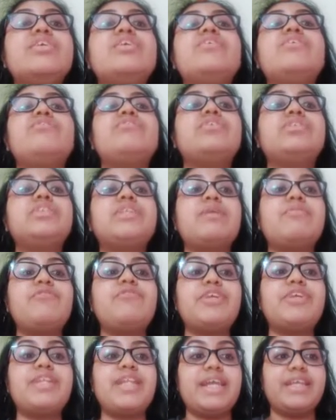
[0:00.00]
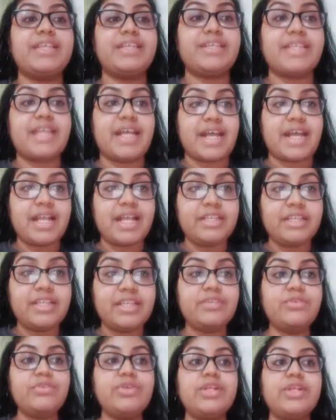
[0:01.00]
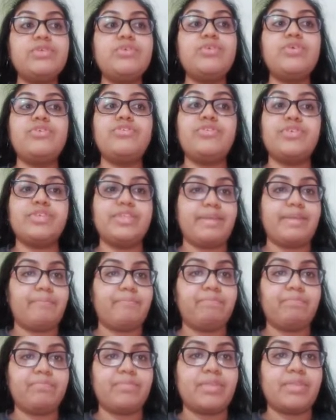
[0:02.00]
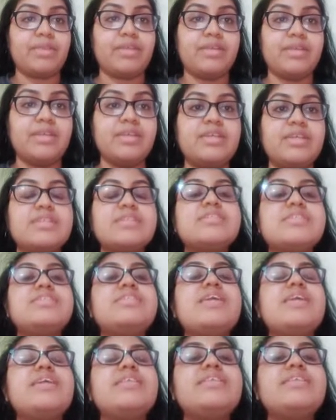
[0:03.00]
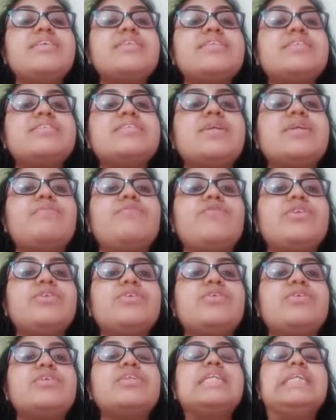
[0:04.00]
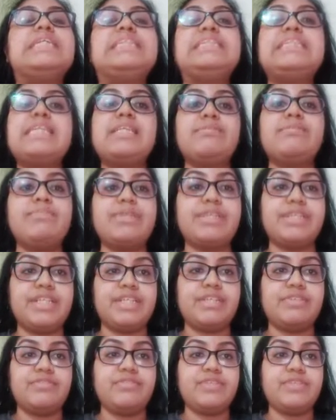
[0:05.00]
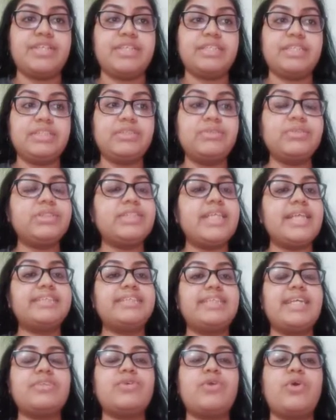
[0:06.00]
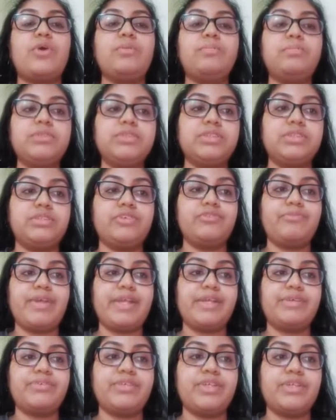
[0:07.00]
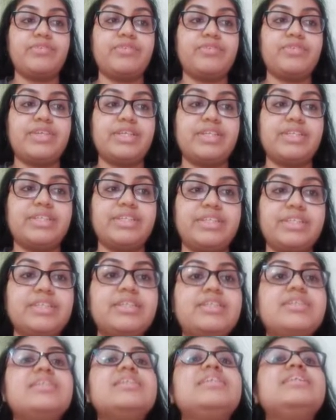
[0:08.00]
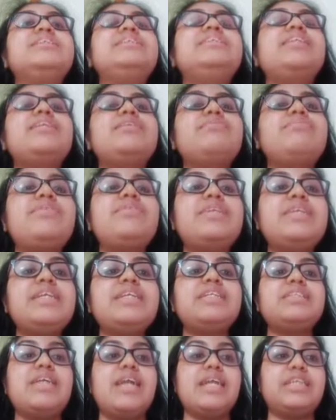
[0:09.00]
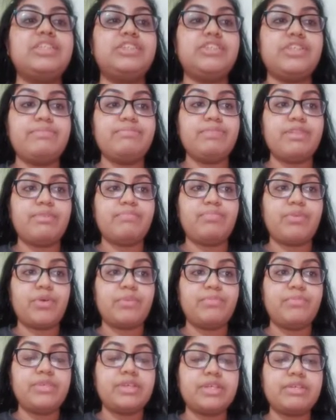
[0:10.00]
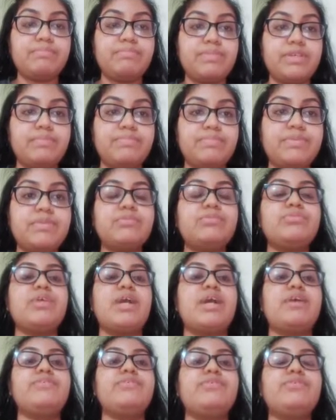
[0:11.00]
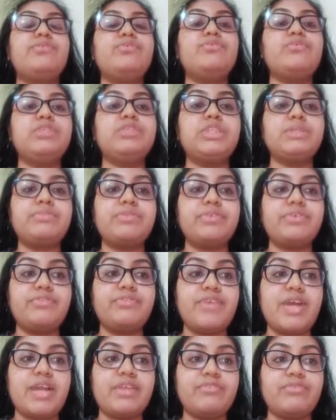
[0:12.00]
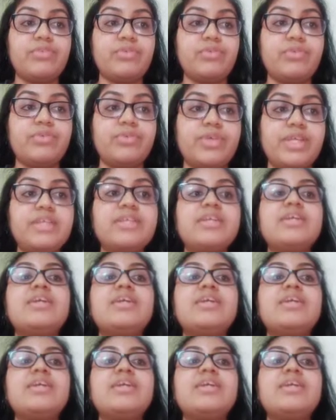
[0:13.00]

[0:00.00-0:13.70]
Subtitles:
for someone like that, then you can go for them. Then there is someone called a celebrity influencer, who is the exact opposite of micro influencer. Celebrities are extremely popular people who have huge number of fan following,